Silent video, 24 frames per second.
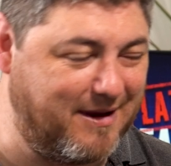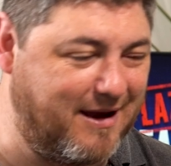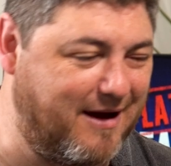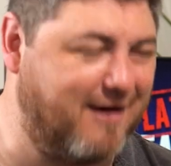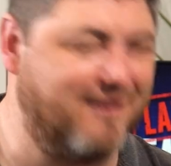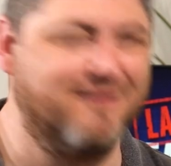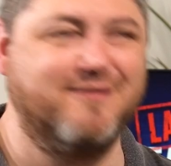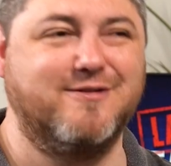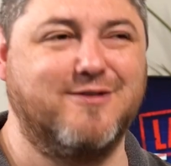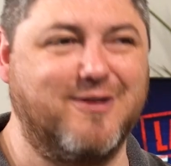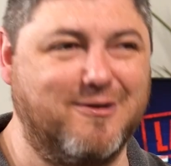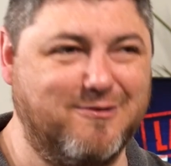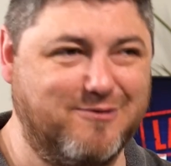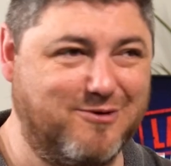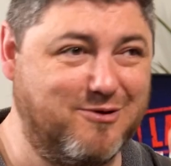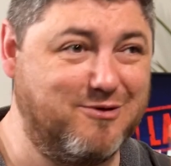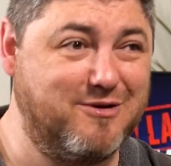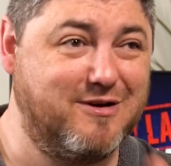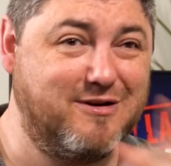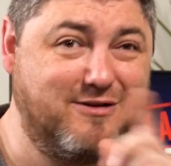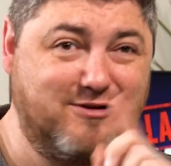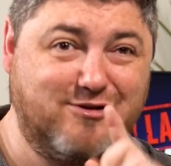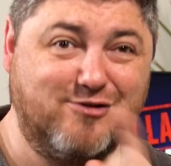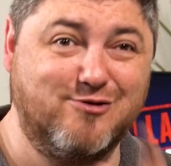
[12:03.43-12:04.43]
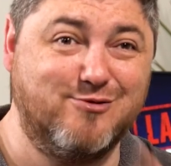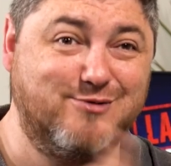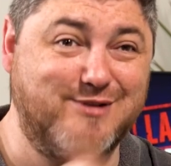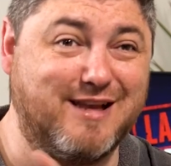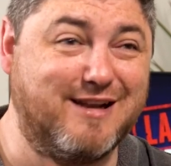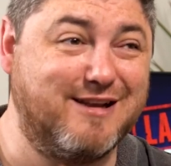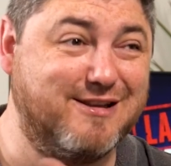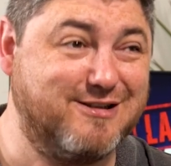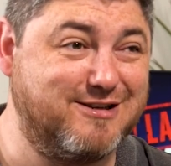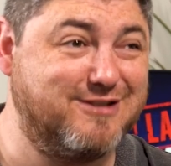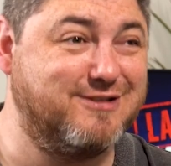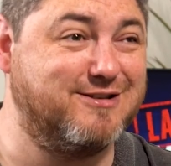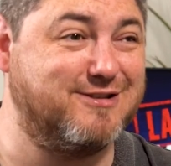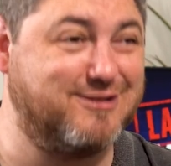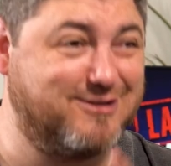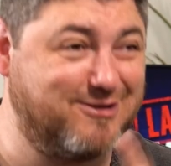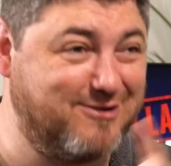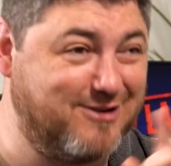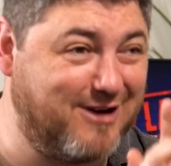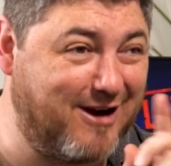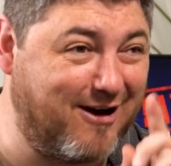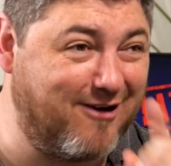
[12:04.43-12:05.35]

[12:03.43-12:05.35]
are. So do your due diligence, do your